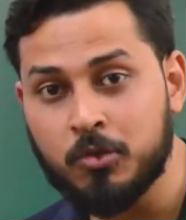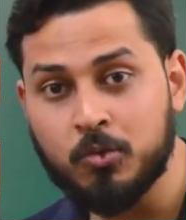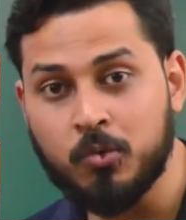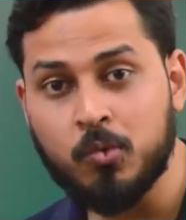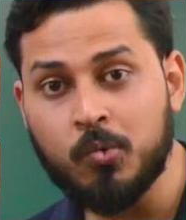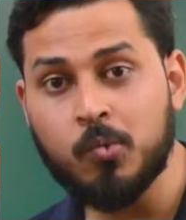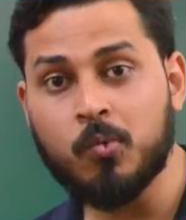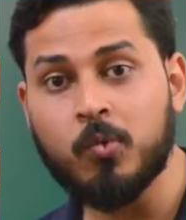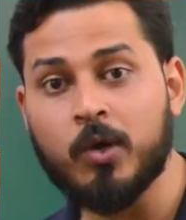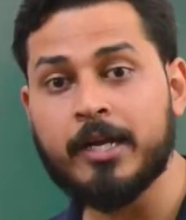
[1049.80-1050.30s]

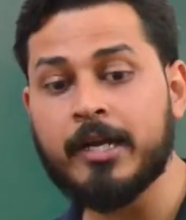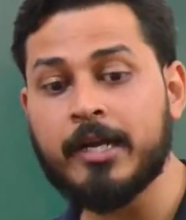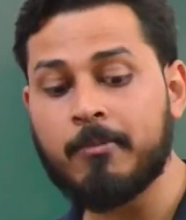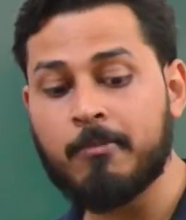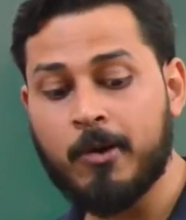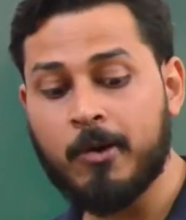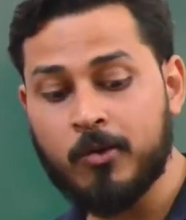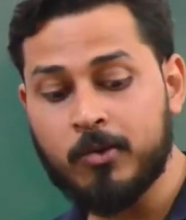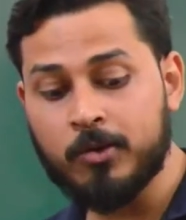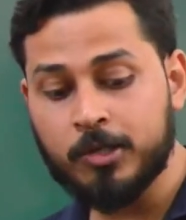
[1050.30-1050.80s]
worry
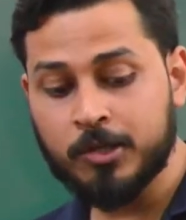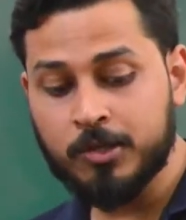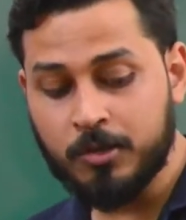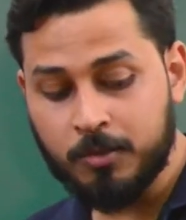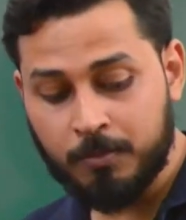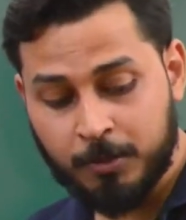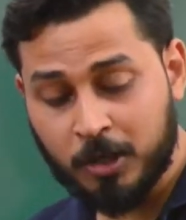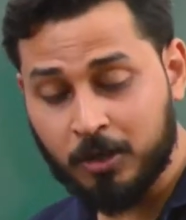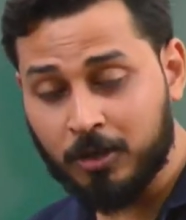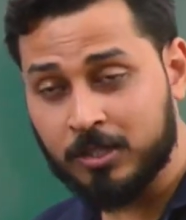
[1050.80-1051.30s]
about,
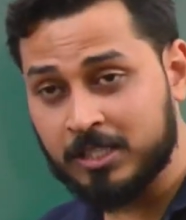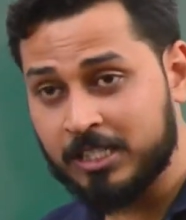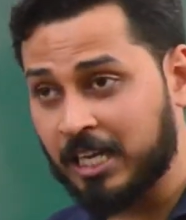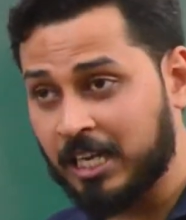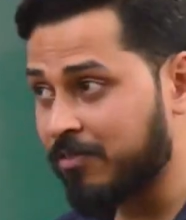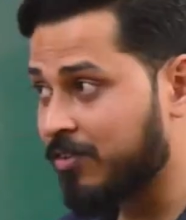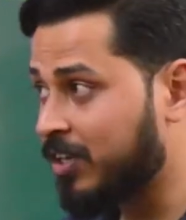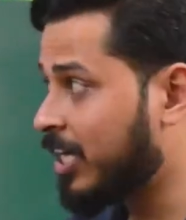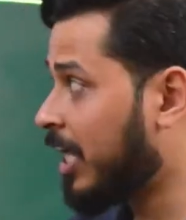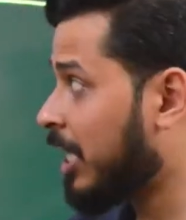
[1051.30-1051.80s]
because
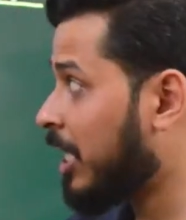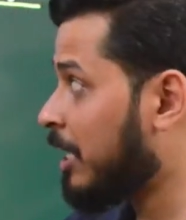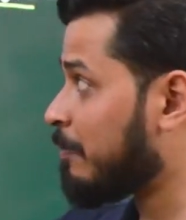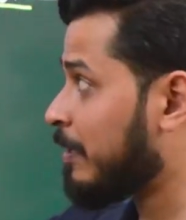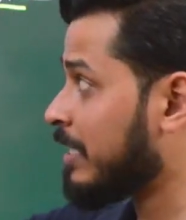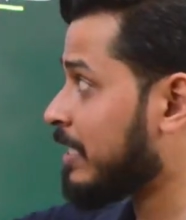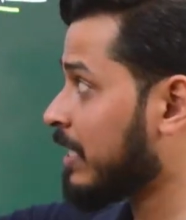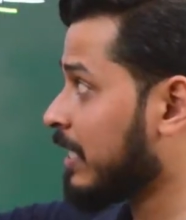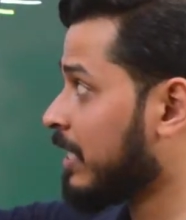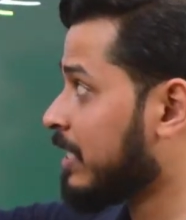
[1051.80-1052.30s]
every element
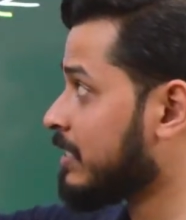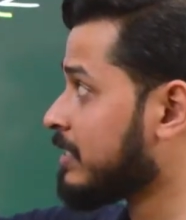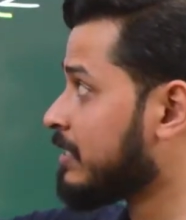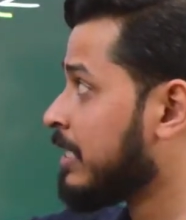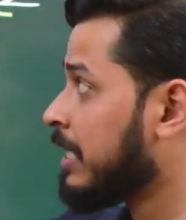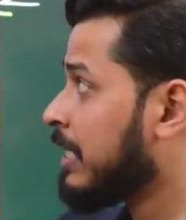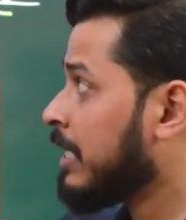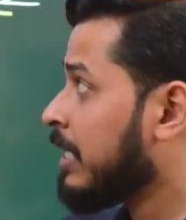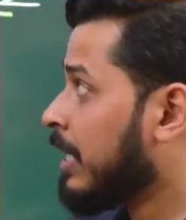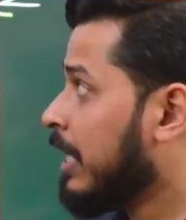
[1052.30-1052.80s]
is
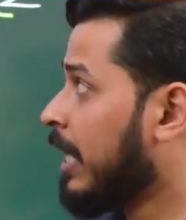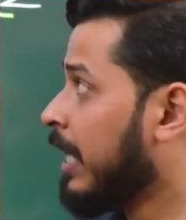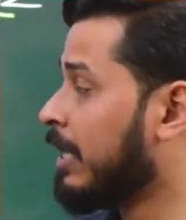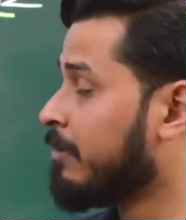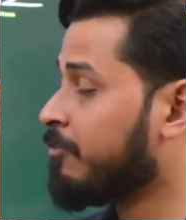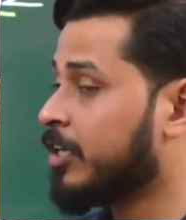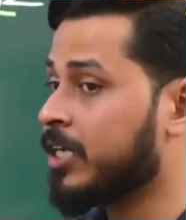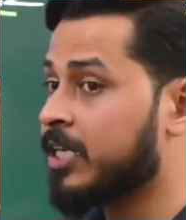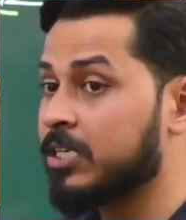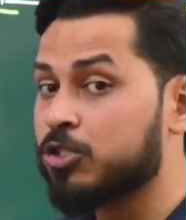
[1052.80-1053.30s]
having
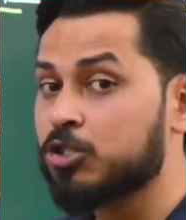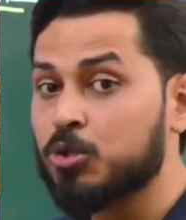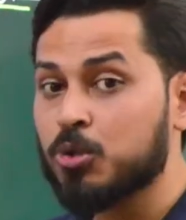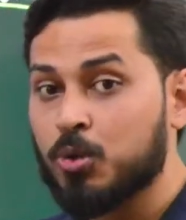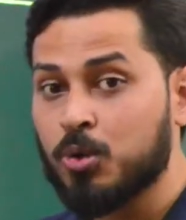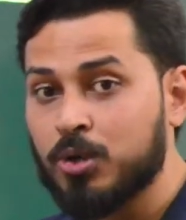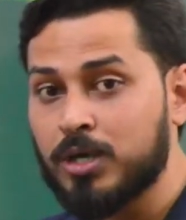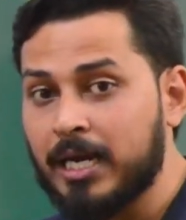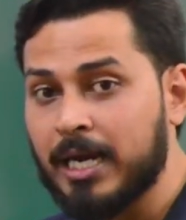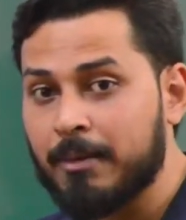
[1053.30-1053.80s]
its
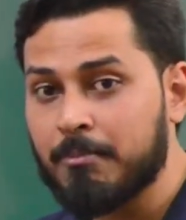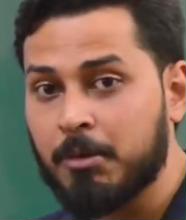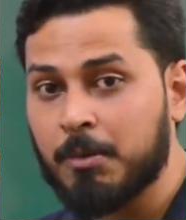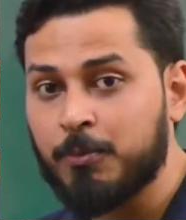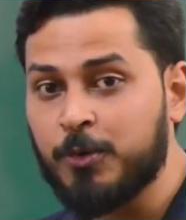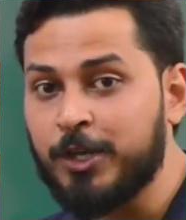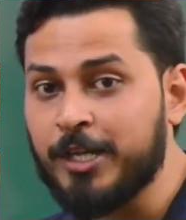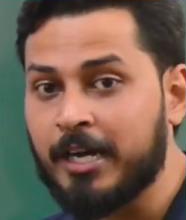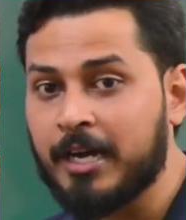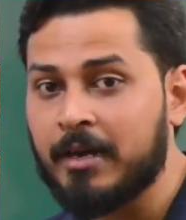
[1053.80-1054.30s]
own
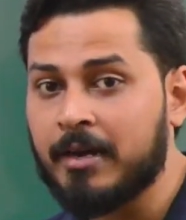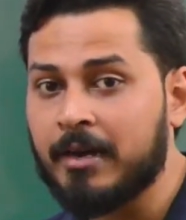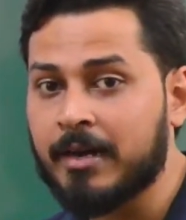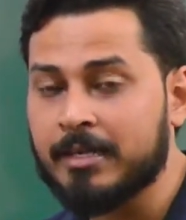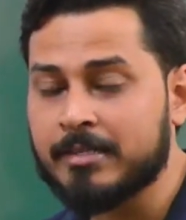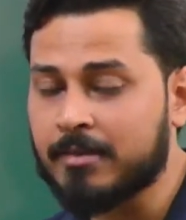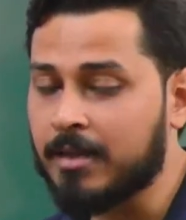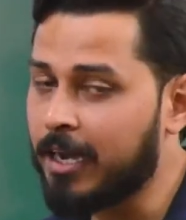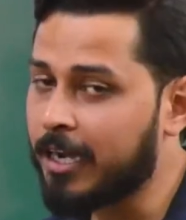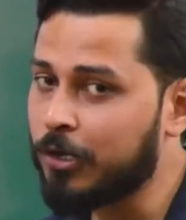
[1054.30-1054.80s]
memory address.
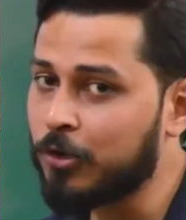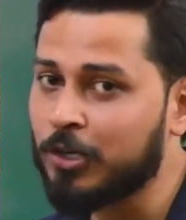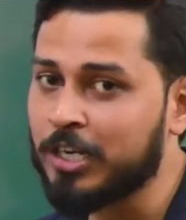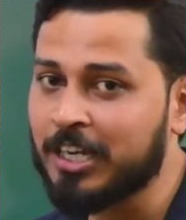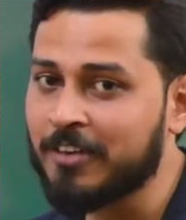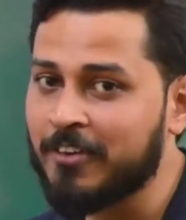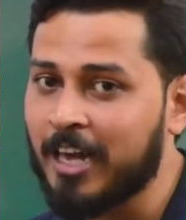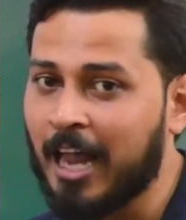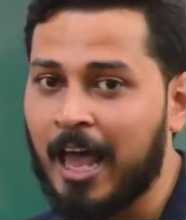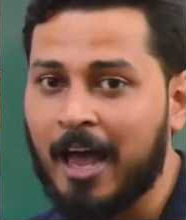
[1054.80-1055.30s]
I don't
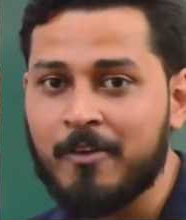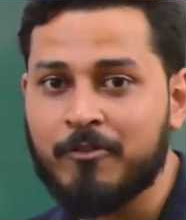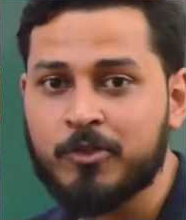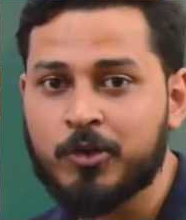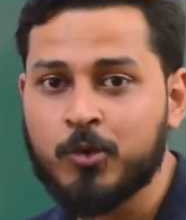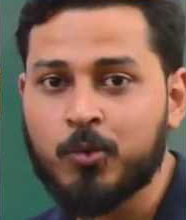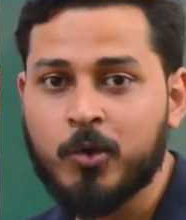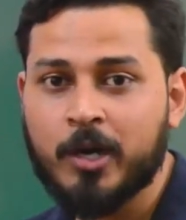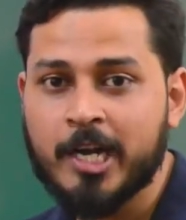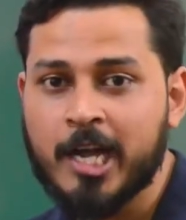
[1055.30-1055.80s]
even have to
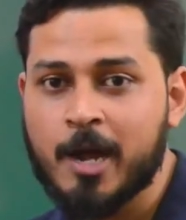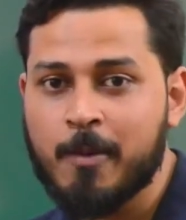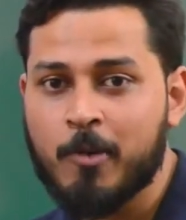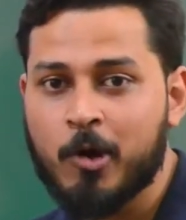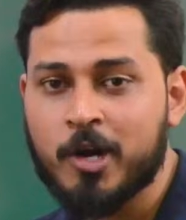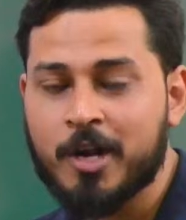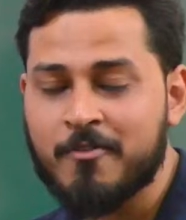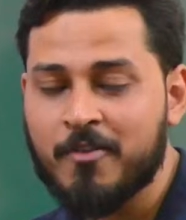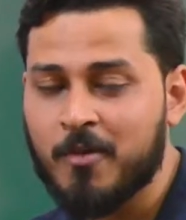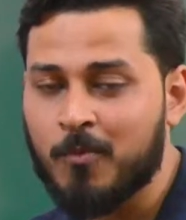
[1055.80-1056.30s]
worry about
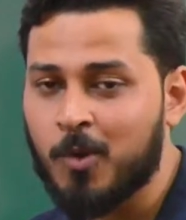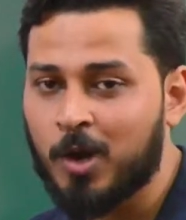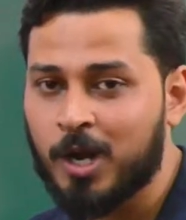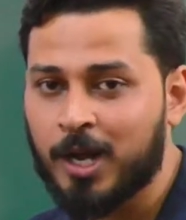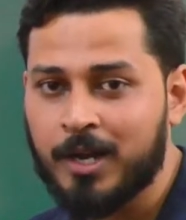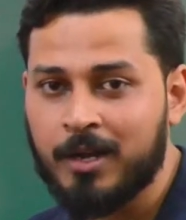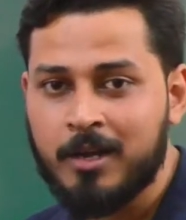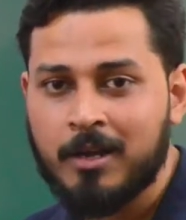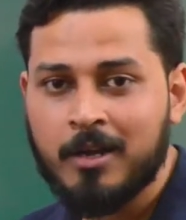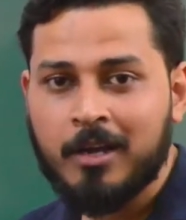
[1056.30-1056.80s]
if I want to
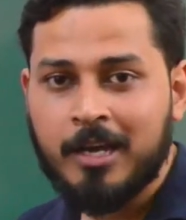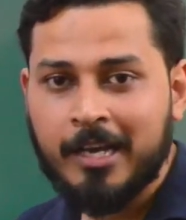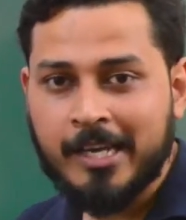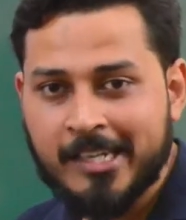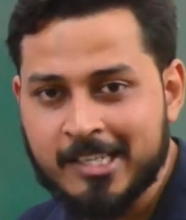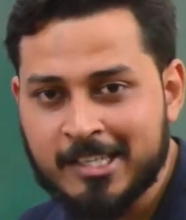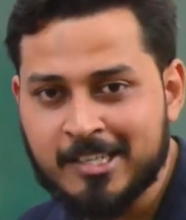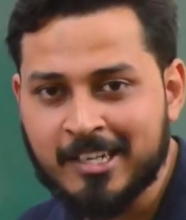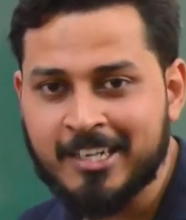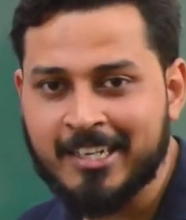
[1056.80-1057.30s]

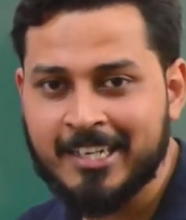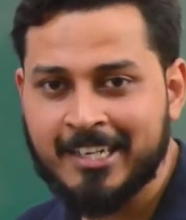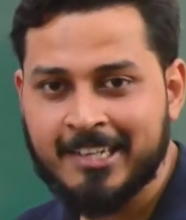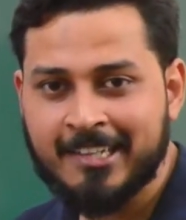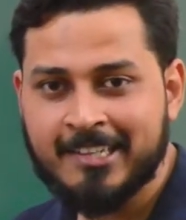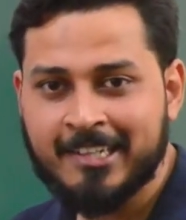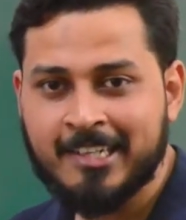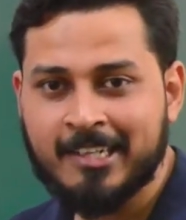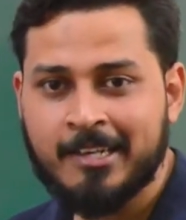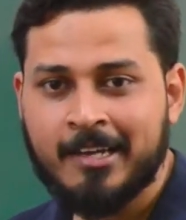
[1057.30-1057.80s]
insert
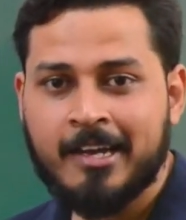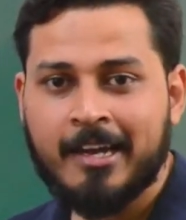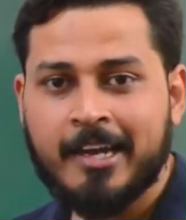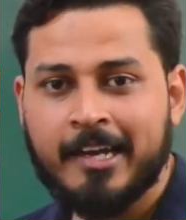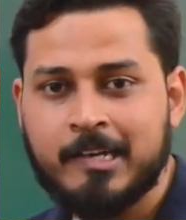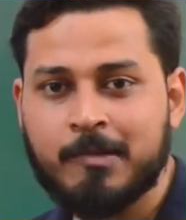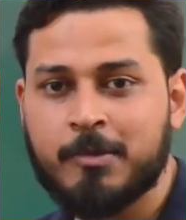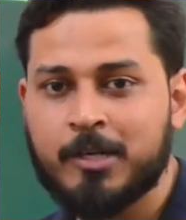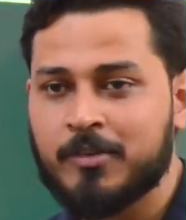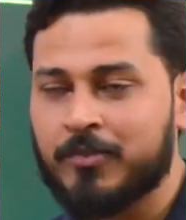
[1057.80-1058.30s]
anything in
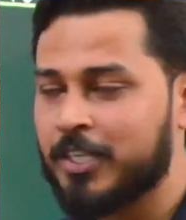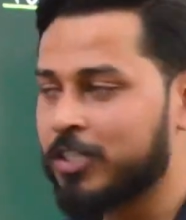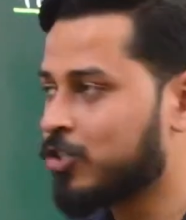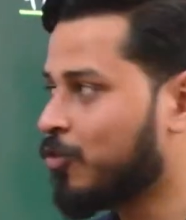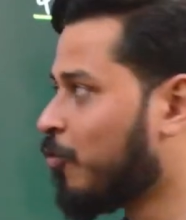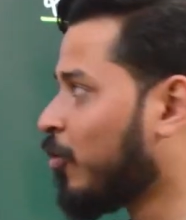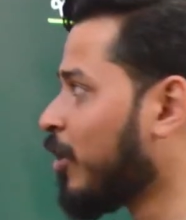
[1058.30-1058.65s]
between. So, for